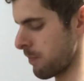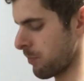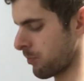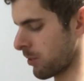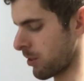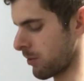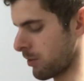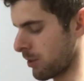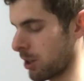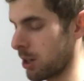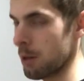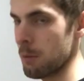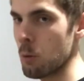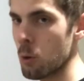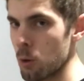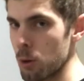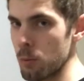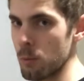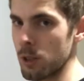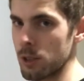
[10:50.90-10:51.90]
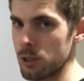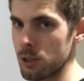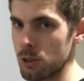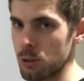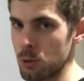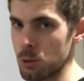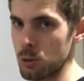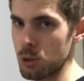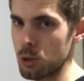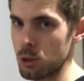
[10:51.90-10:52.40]
If you cut it more than once,
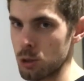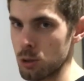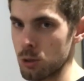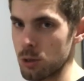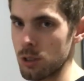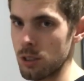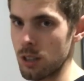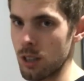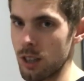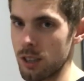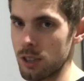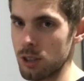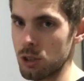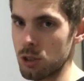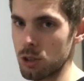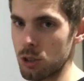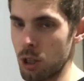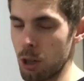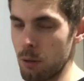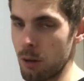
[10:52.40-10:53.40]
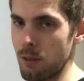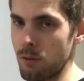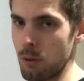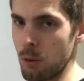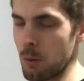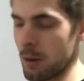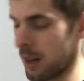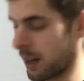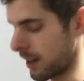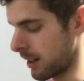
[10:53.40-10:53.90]
all the juices like just go
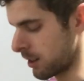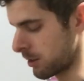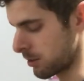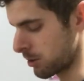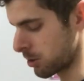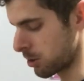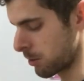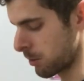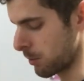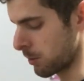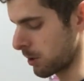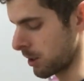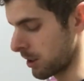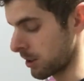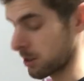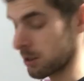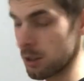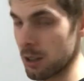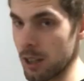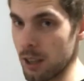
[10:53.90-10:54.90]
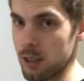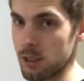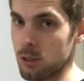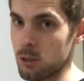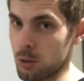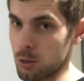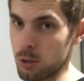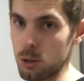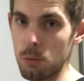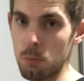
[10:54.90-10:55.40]
everywhere, and I'm talking about that's
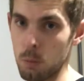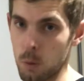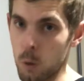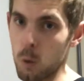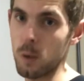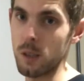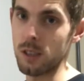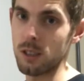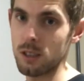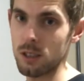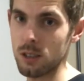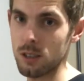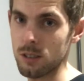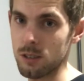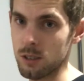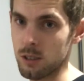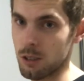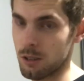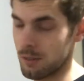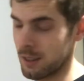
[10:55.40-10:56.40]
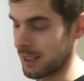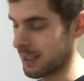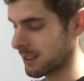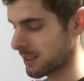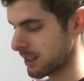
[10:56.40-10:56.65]
not the point of it.